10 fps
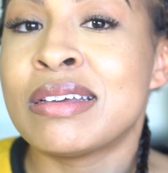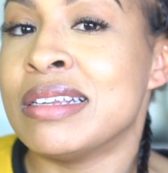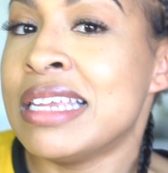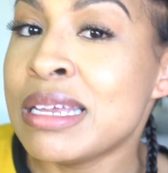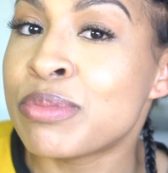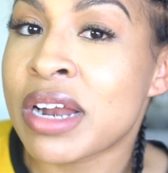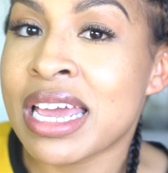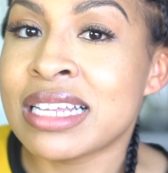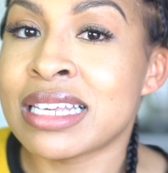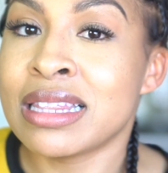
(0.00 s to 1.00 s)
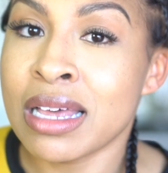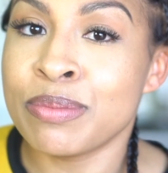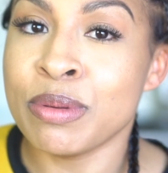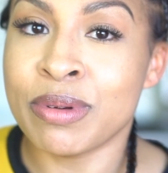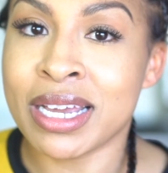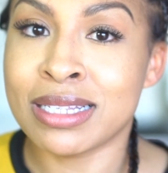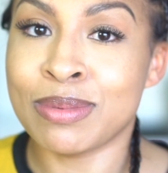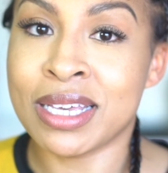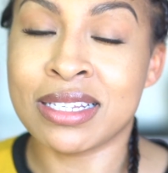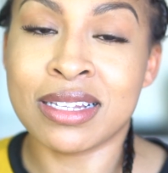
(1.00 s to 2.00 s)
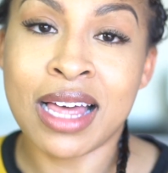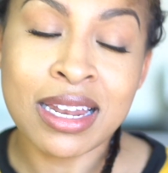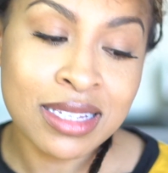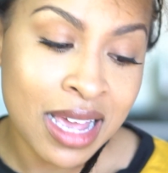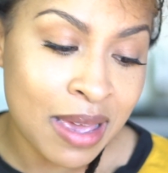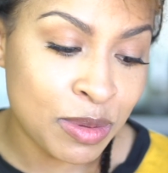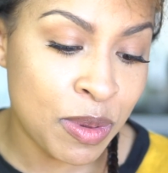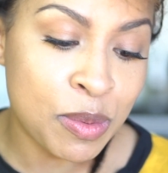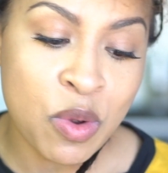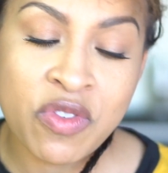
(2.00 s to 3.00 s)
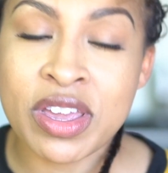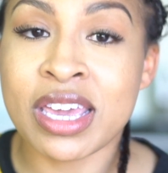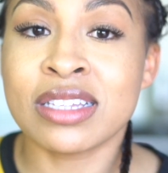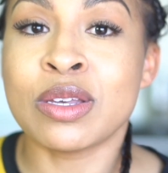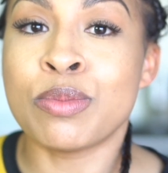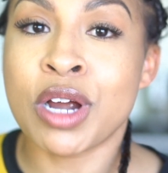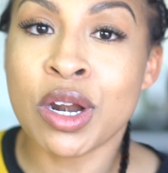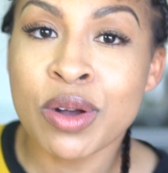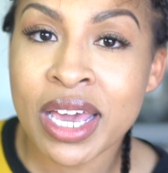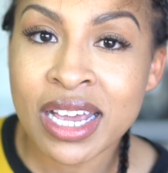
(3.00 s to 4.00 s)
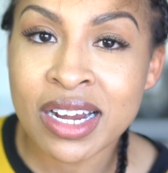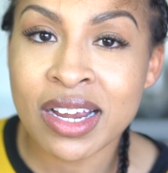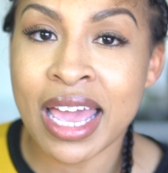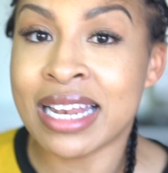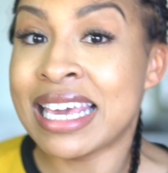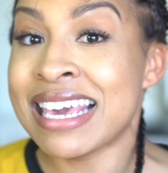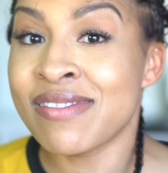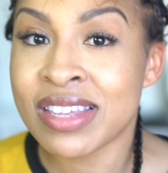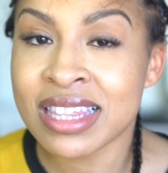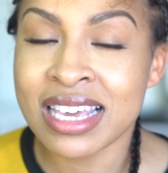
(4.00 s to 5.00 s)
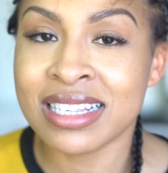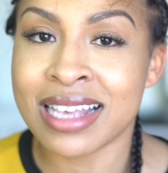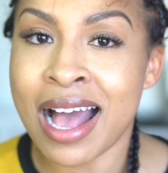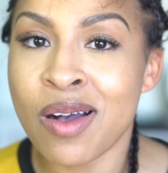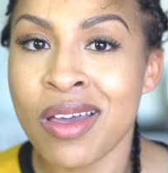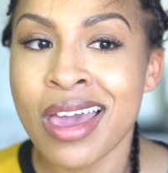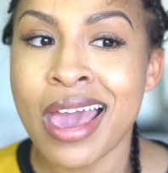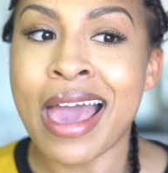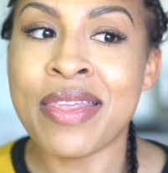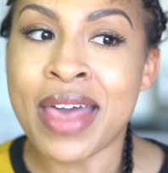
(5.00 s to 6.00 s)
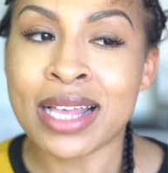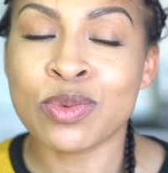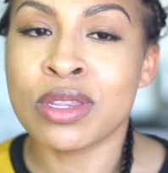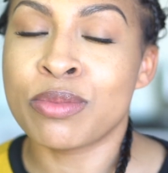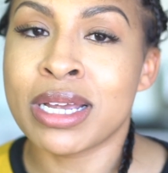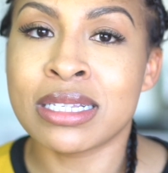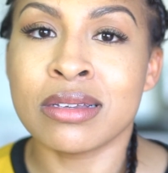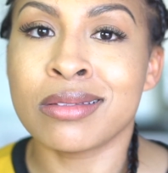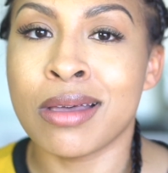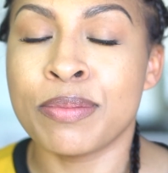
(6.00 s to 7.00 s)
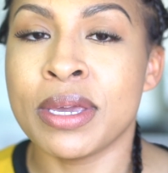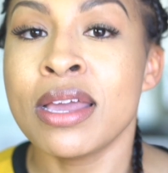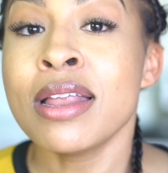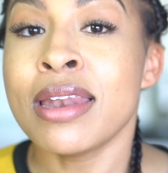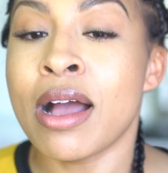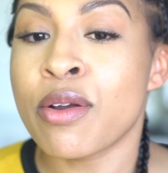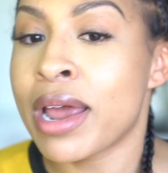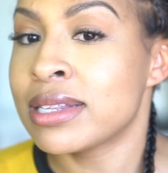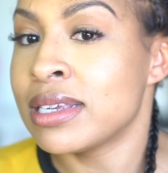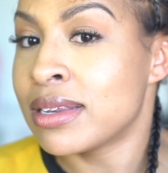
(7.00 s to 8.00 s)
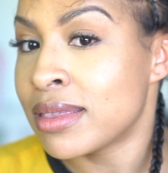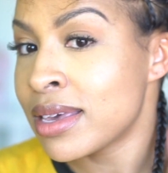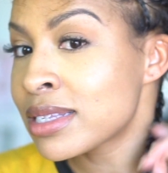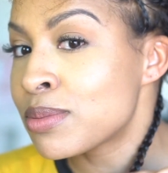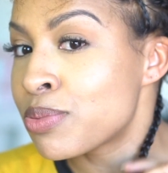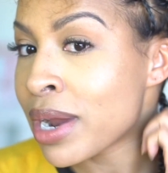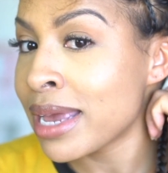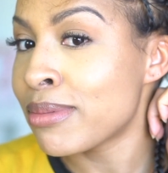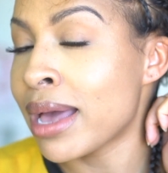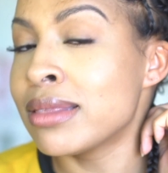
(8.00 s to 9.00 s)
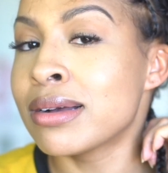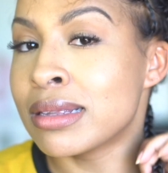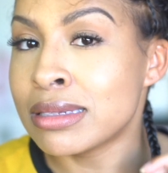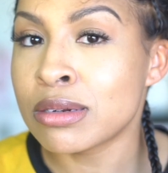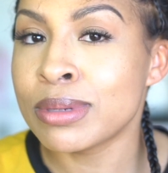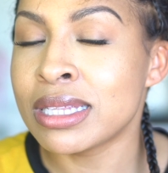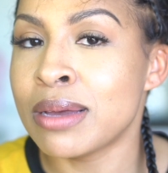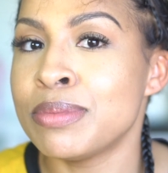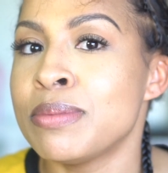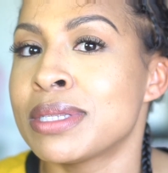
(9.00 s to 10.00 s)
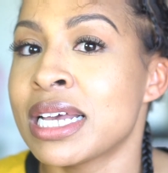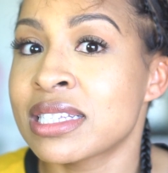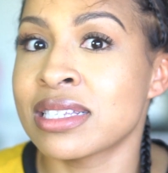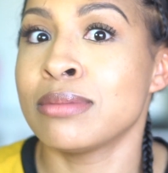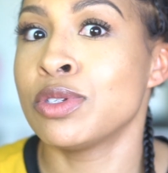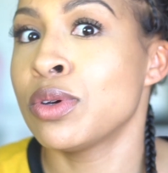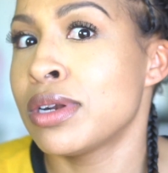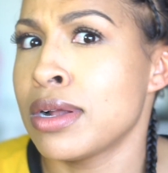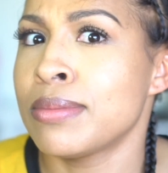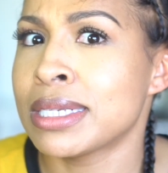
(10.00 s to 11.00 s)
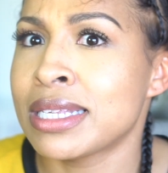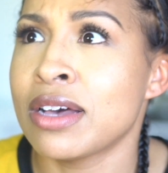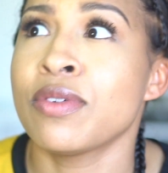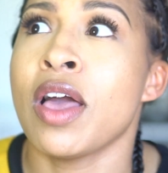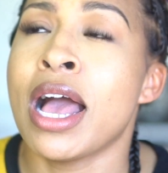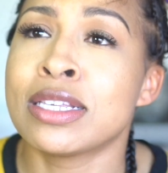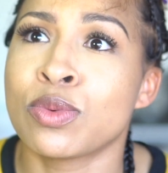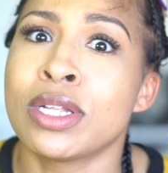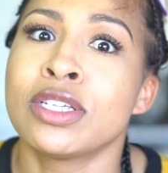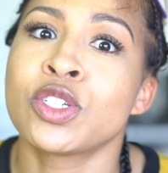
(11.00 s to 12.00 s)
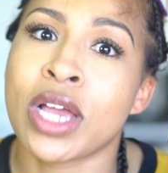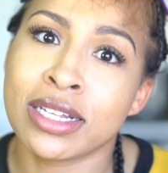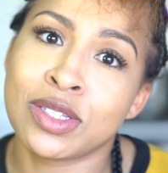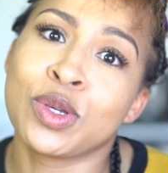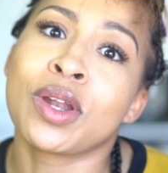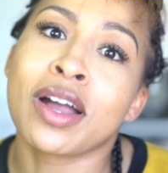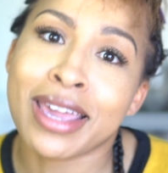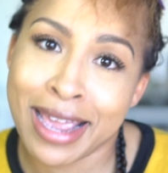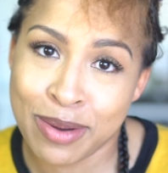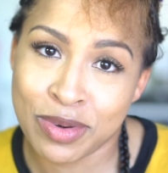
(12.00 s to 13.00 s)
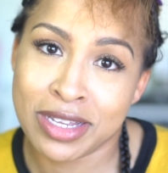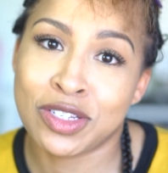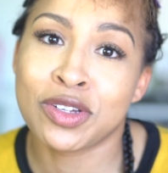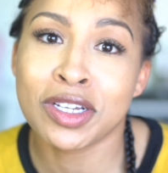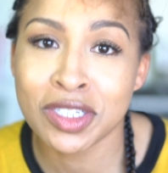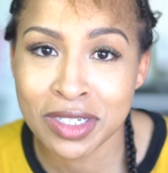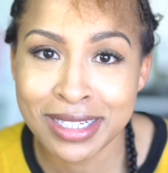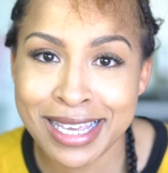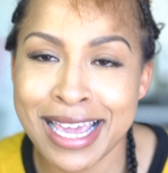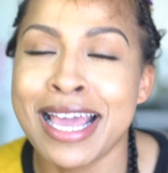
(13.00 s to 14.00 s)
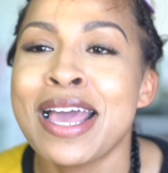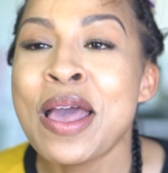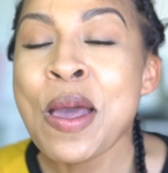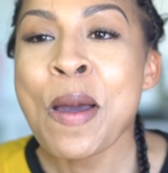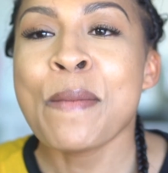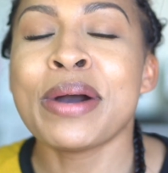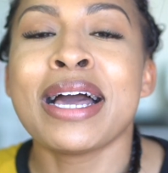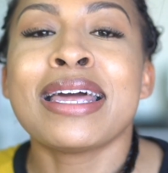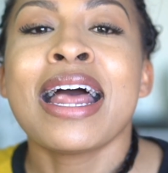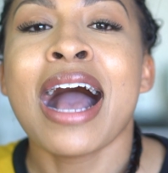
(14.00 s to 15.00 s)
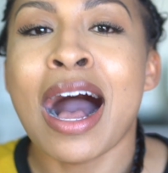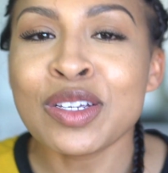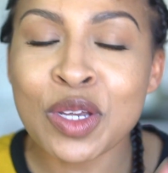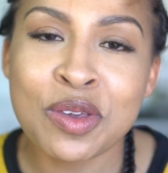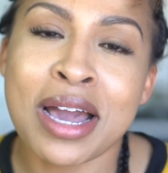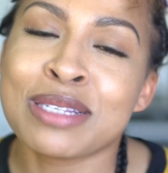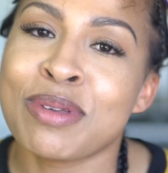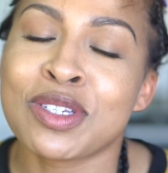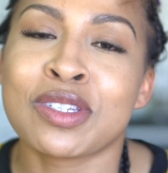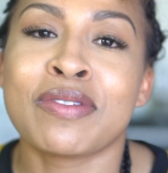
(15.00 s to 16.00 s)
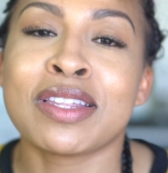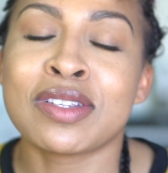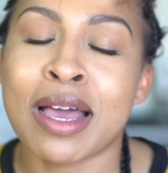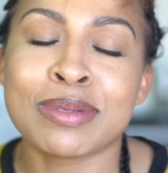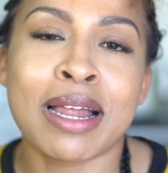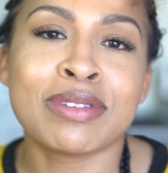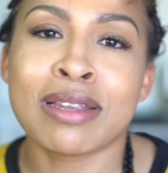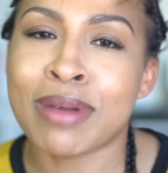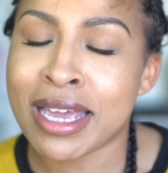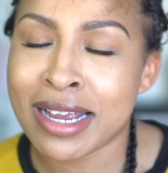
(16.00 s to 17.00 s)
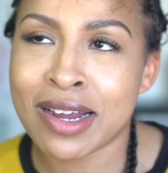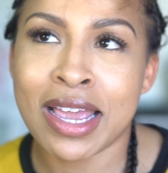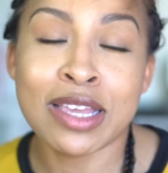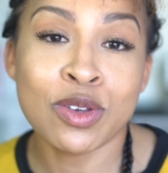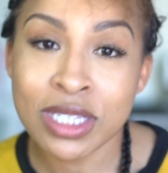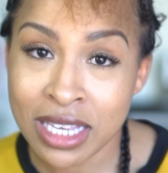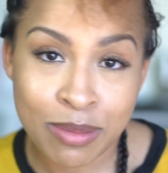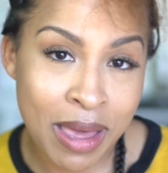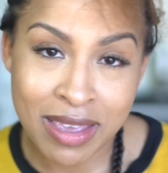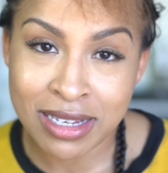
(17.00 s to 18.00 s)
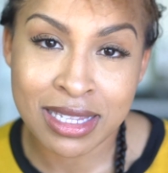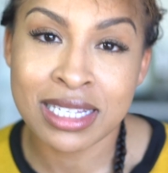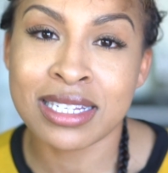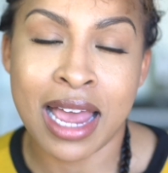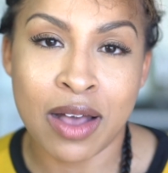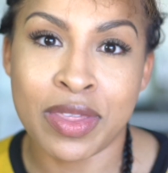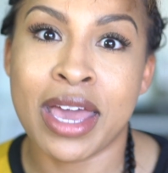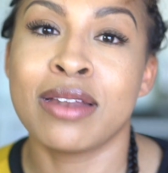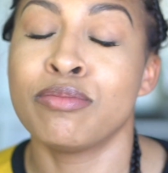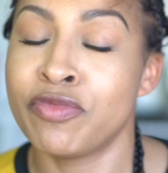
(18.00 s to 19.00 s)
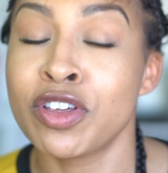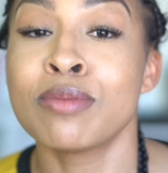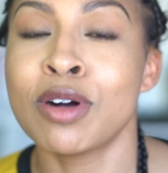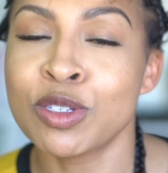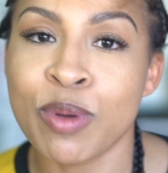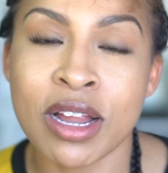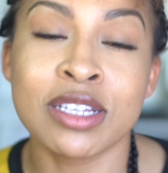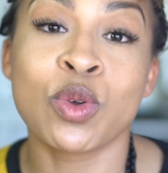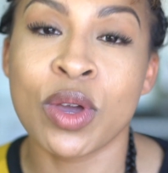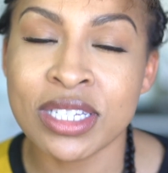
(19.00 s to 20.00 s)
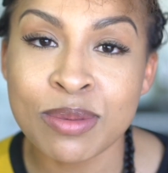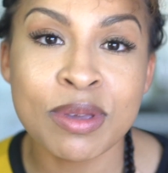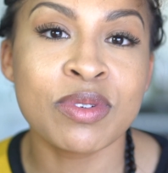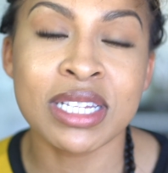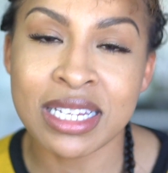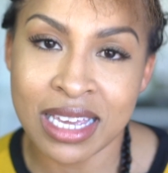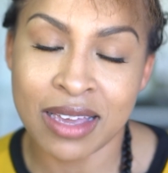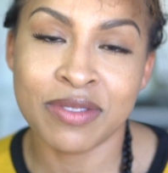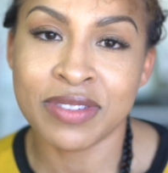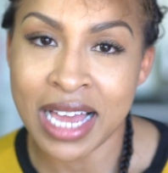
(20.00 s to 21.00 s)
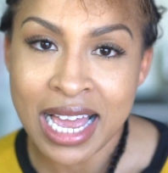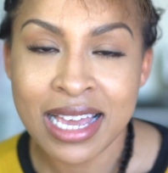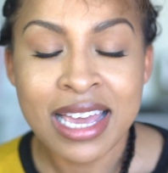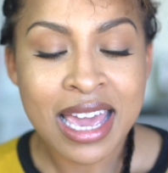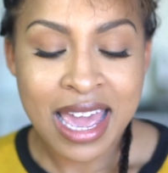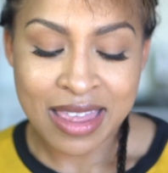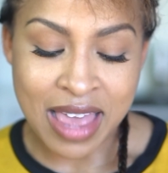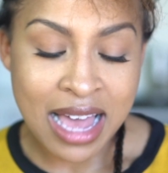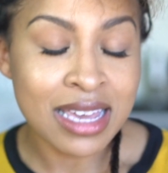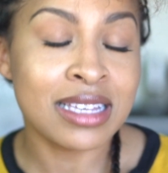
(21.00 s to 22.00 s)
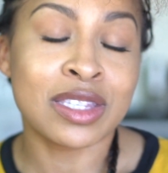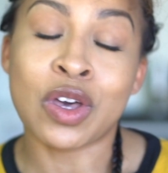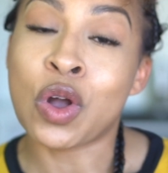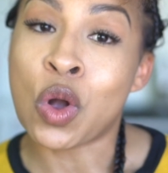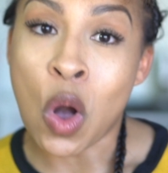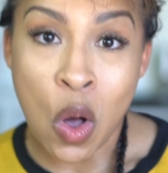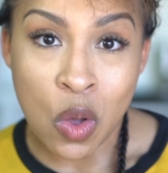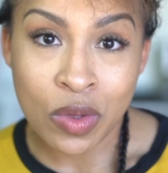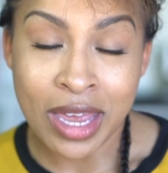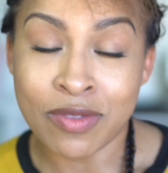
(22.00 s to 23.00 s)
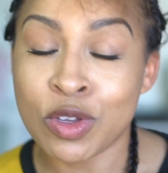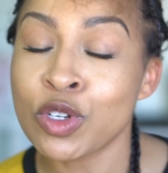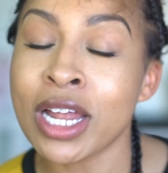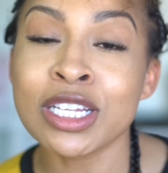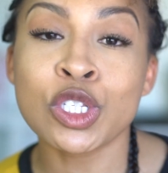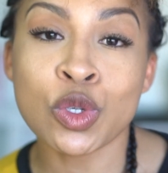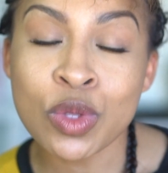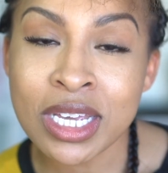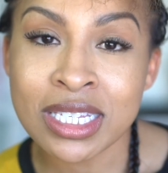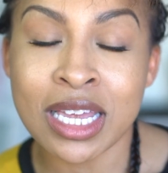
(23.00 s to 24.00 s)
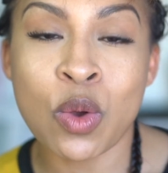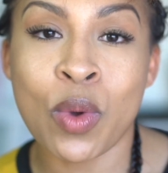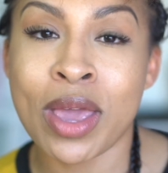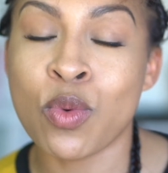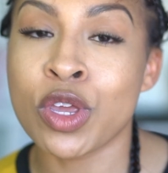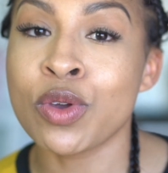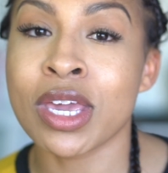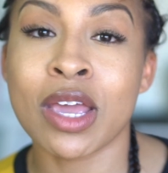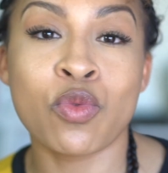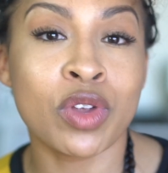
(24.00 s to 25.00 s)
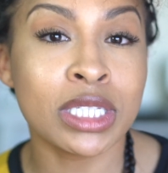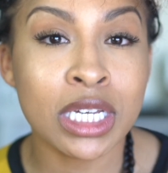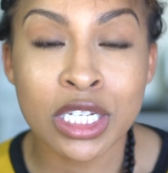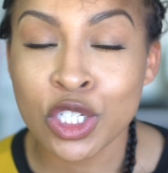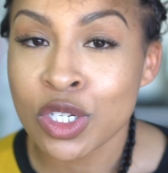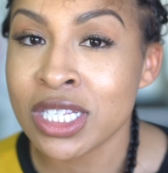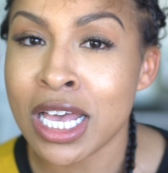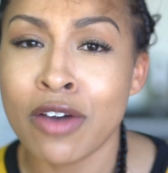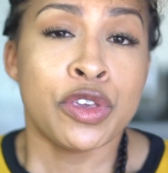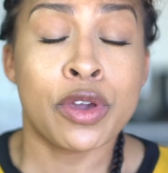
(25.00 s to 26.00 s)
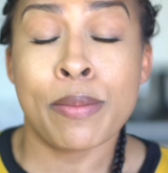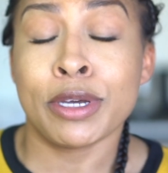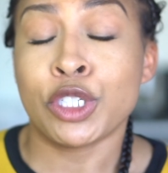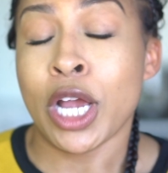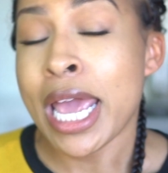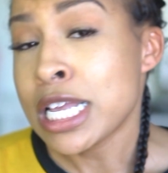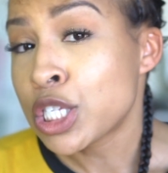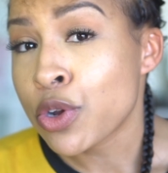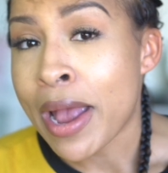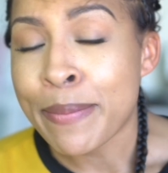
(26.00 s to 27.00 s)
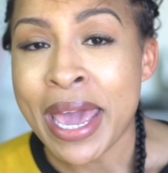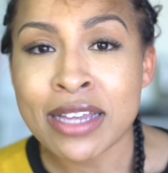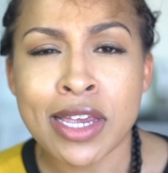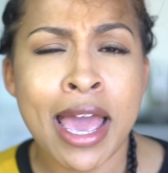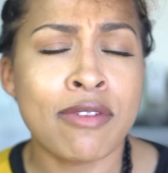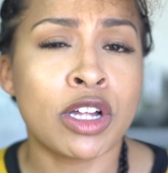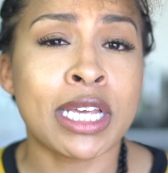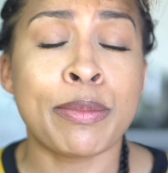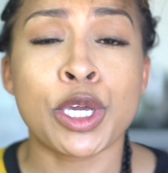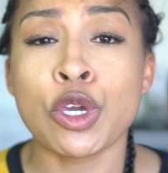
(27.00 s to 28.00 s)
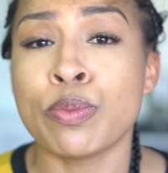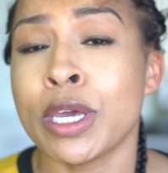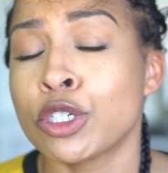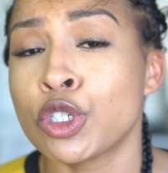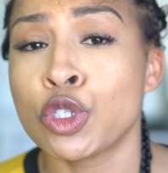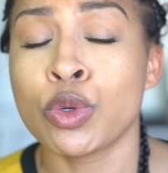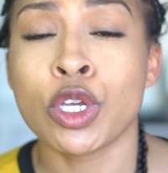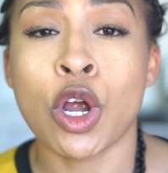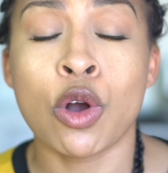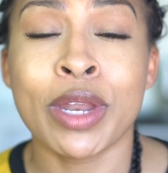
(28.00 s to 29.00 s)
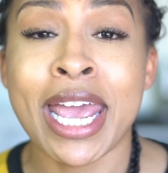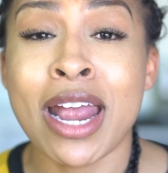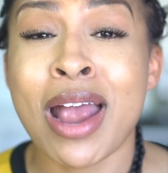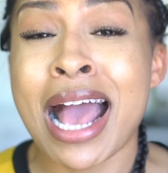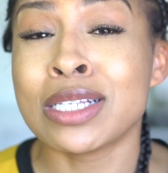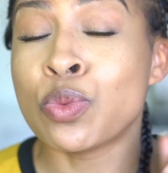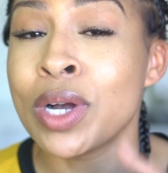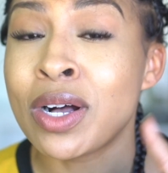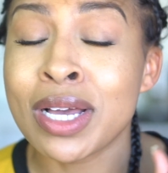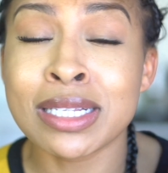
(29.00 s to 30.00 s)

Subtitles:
neat braids and lumpy braids, because a lot of times people will forget to borrow hair and even things out, and that's when the braids look lumpy. Now granted, this braid might look a little bit lumpy, but that's because I'm doing it on myself as well as trying to do it on camera instructionally. But I'll show you guys pictures of other times that I've done my hair, and you'll see by the end of this style that for the most part it's going to be really neat and flat. That is the goal. And if you're trying to do this in a way where you can get really good yourself, you can build your Instagram page, have all type of cute pictures doing your own hair, as well as